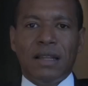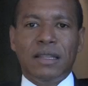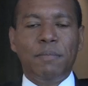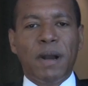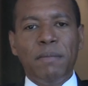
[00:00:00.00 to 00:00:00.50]

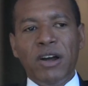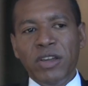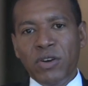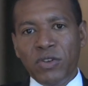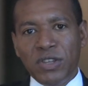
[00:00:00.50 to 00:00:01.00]
The
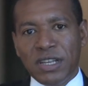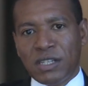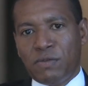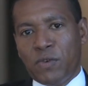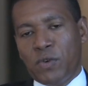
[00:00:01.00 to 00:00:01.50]
primary
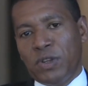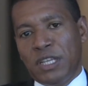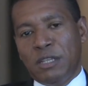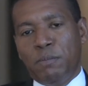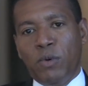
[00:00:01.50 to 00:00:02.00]
audience for
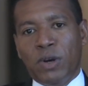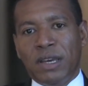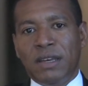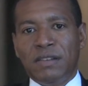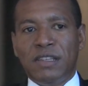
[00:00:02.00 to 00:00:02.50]
this book
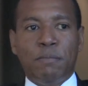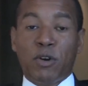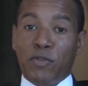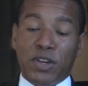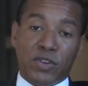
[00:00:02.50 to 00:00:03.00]
is the
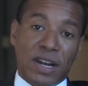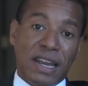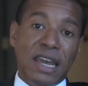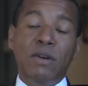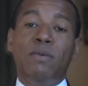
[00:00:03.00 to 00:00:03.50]
professional,
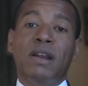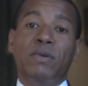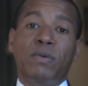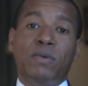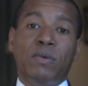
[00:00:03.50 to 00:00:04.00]
anyone
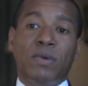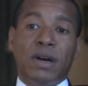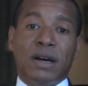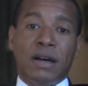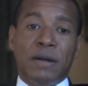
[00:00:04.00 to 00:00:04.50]
who
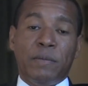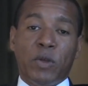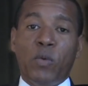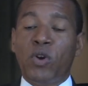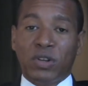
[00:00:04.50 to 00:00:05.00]

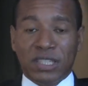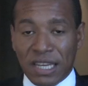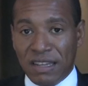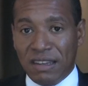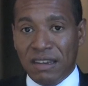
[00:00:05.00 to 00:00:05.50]
works
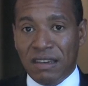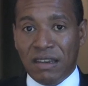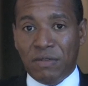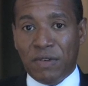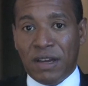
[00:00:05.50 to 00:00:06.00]
in
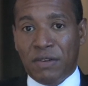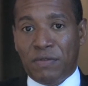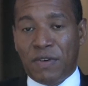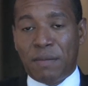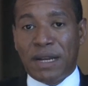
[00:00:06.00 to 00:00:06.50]
the
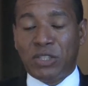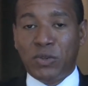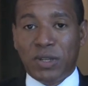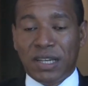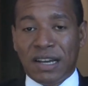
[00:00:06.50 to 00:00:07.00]

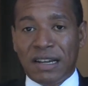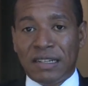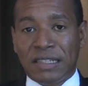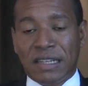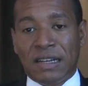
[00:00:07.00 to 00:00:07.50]

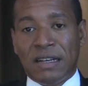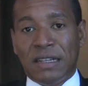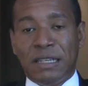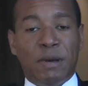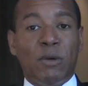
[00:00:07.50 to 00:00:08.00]
pharmaceuticals
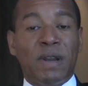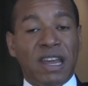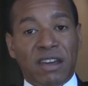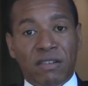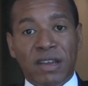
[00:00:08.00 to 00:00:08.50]

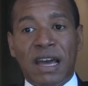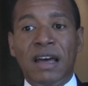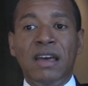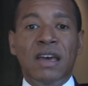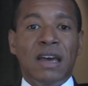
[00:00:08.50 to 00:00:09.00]
development area,